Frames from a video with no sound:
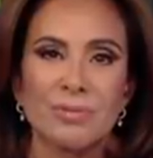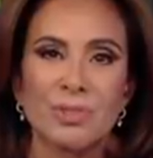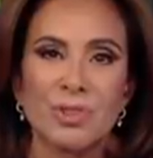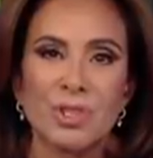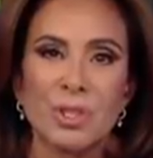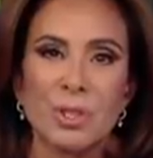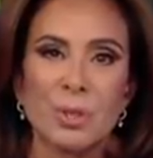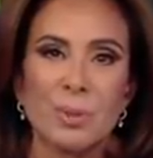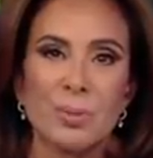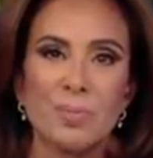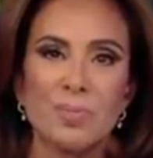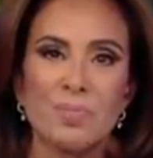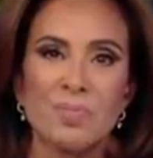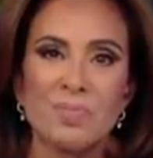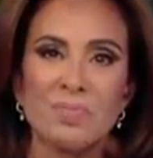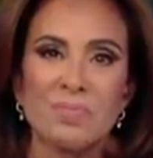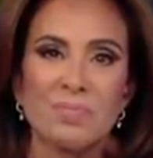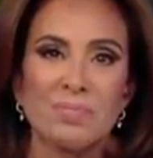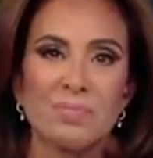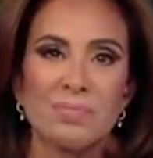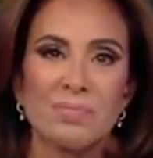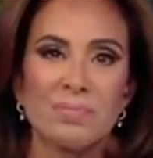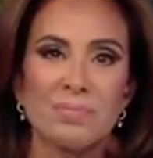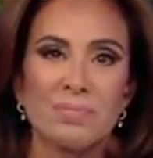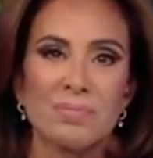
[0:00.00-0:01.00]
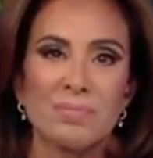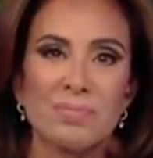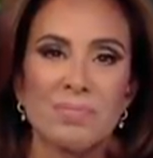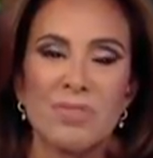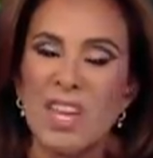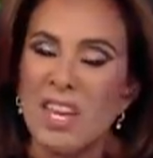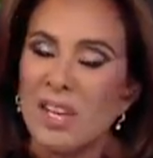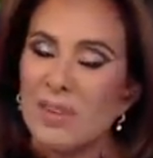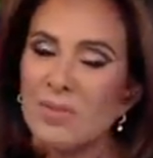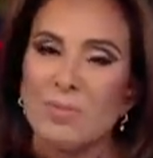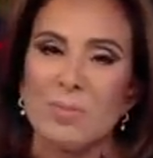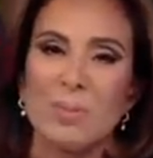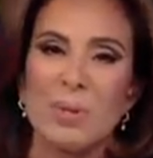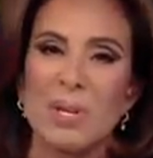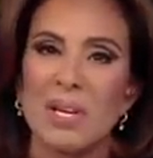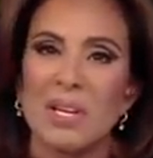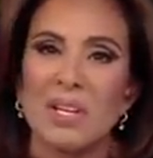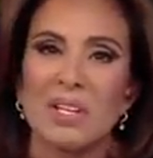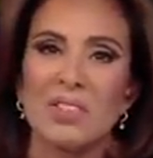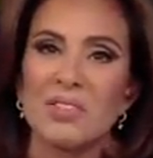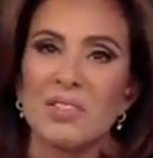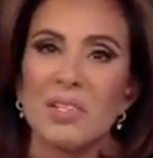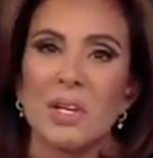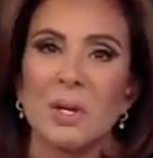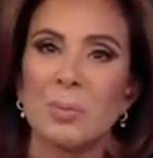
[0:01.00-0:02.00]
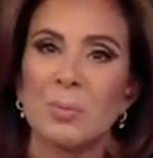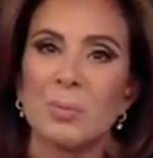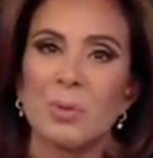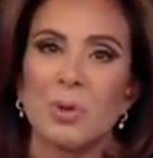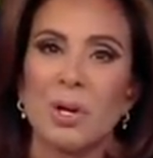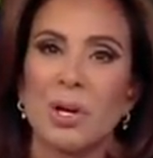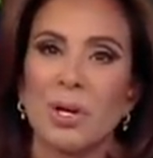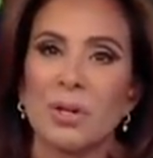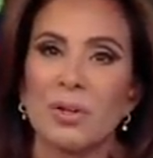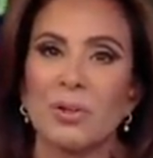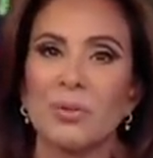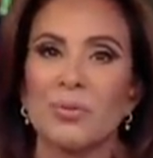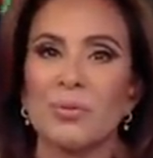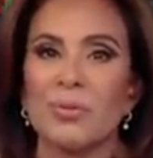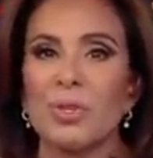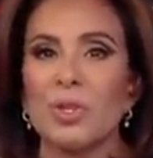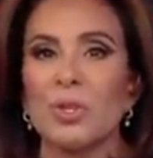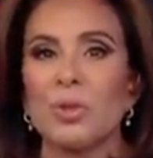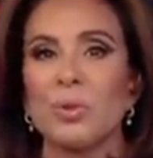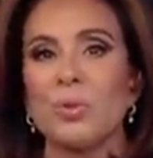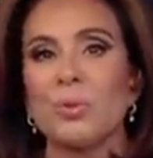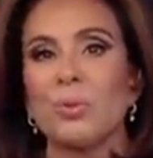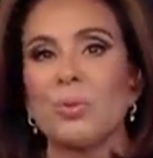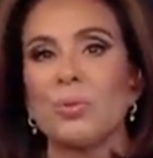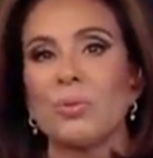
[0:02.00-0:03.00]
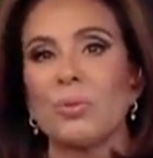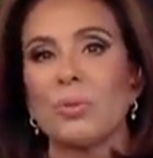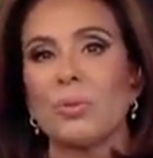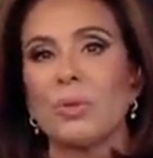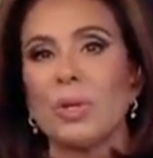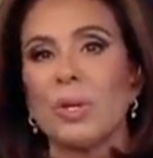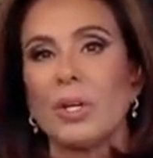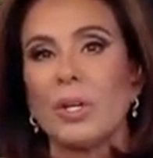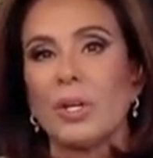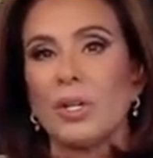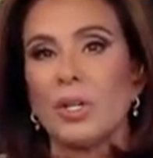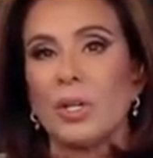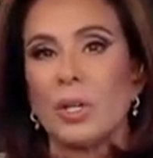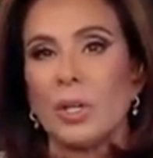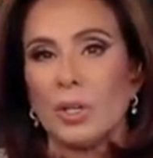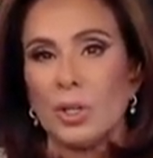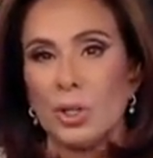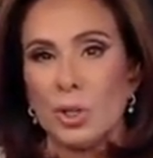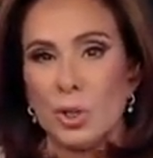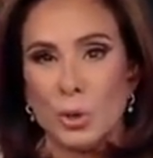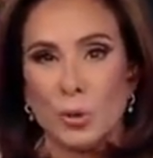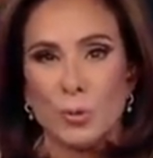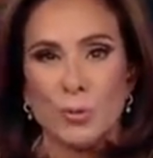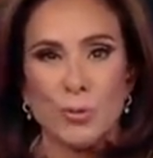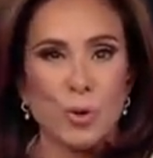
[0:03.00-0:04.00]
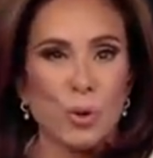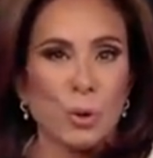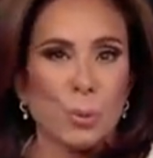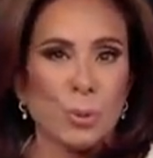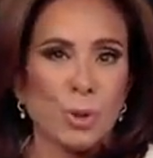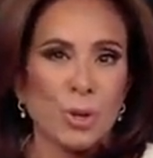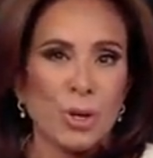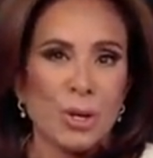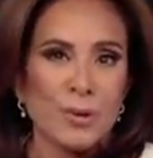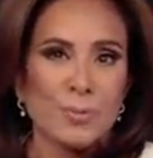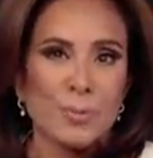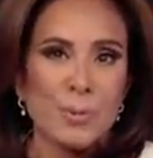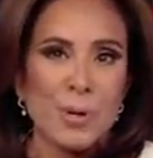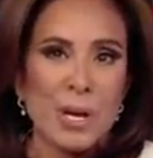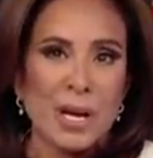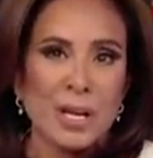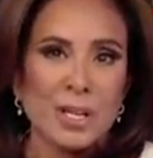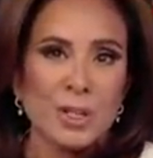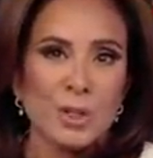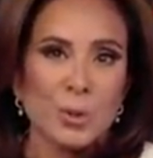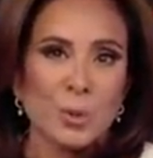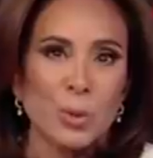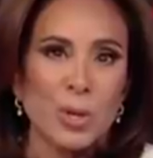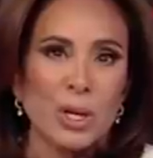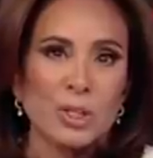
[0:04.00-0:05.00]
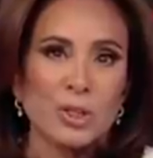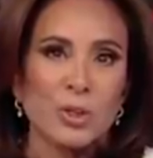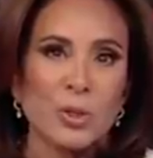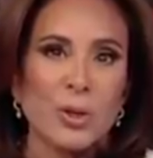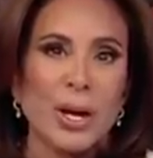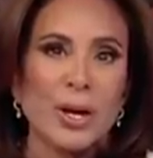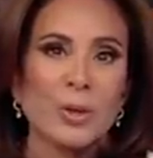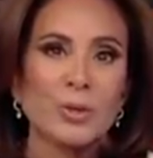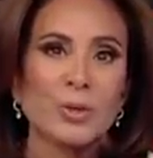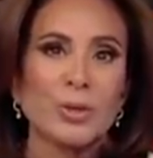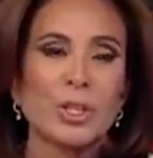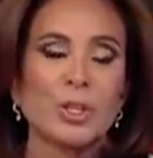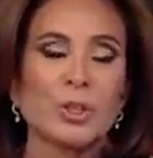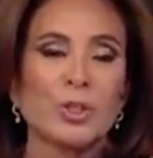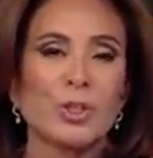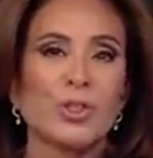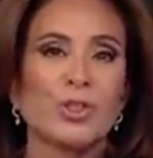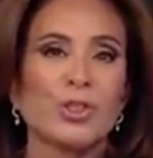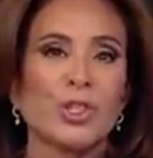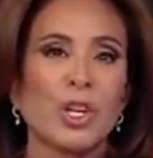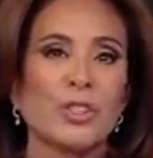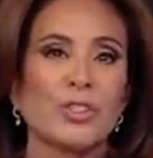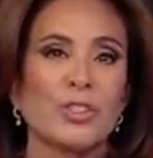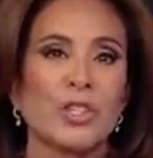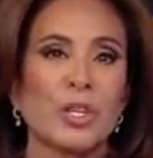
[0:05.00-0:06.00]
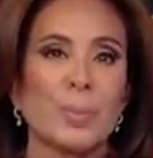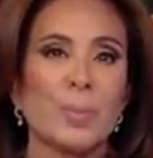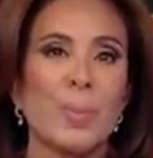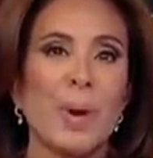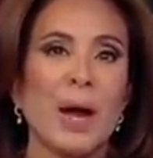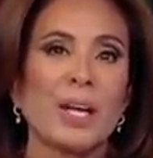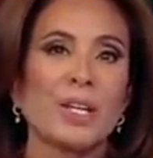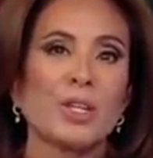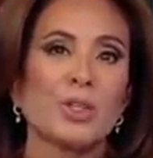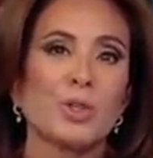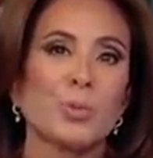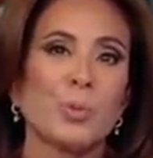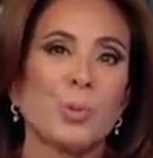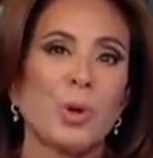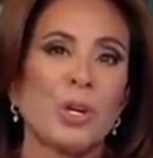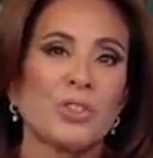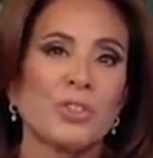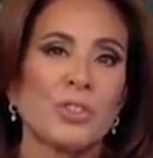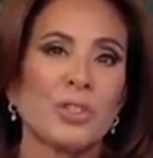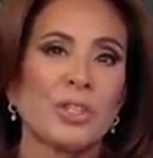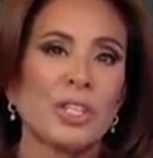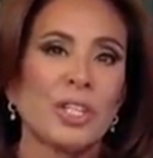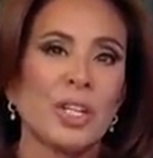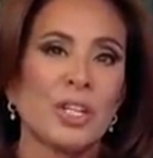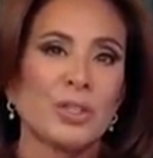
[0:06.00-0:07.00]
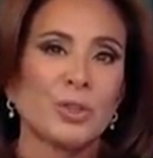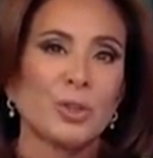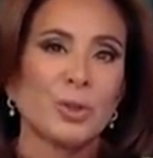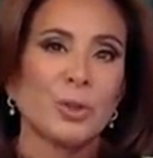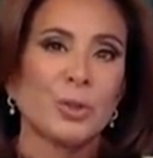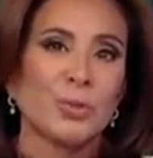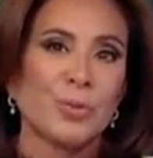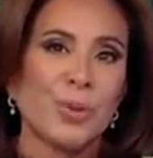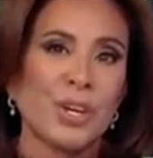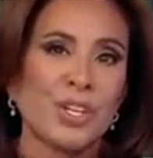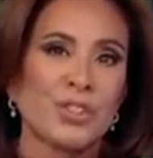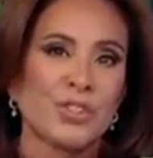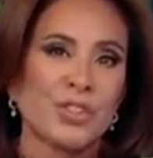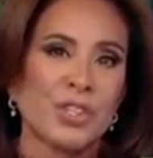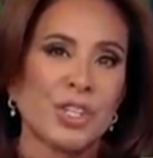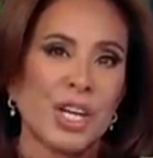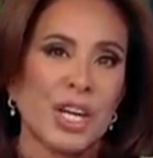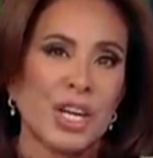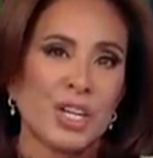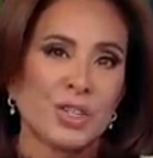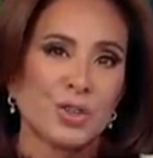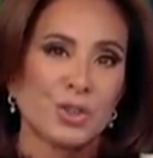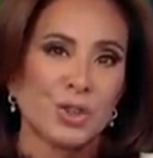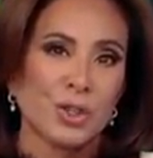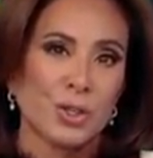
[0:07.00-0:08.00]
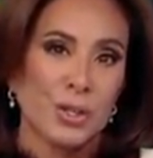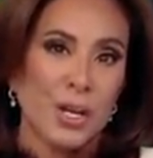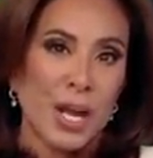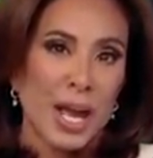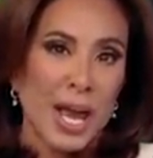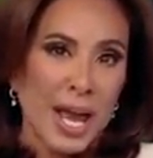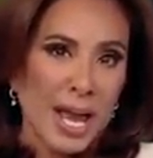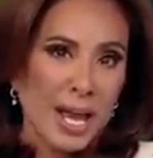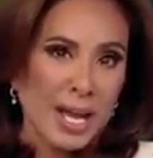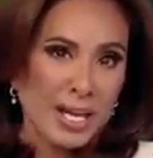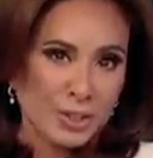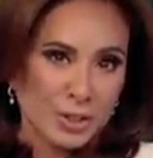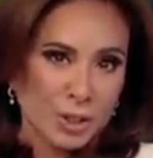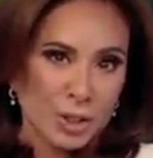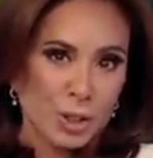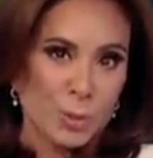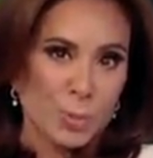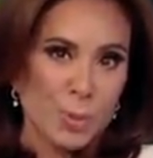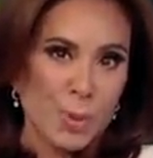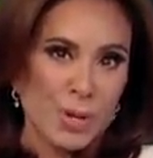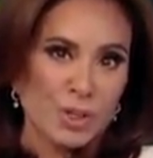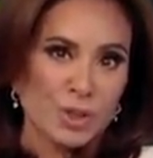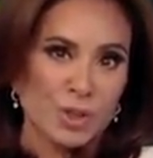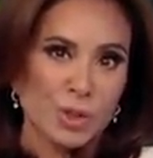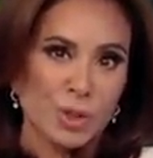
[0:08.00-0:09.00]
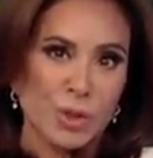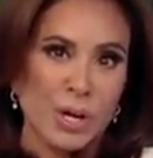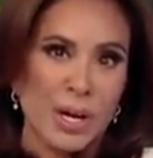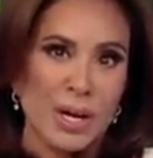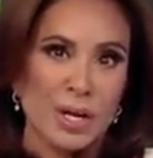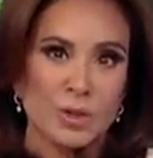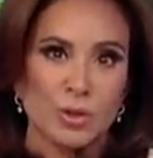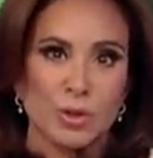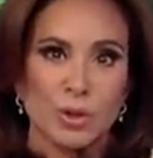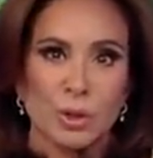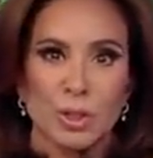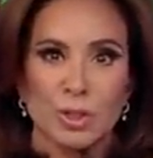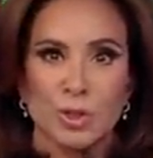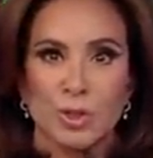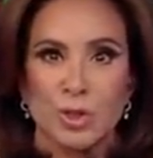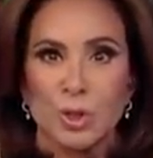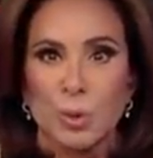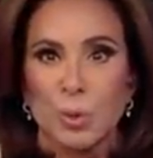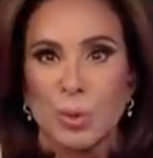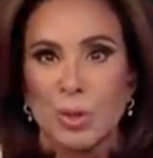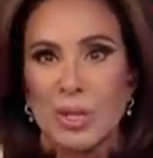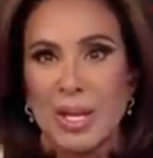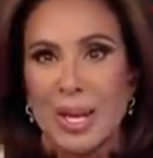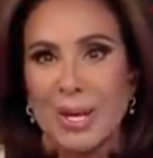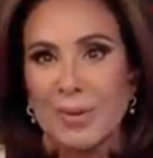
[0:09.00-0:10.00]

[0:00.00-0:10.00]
Jim, the FBI's not proud of you. You're a former FBI director out there discussing matters presently under investigation as a special counsel is doing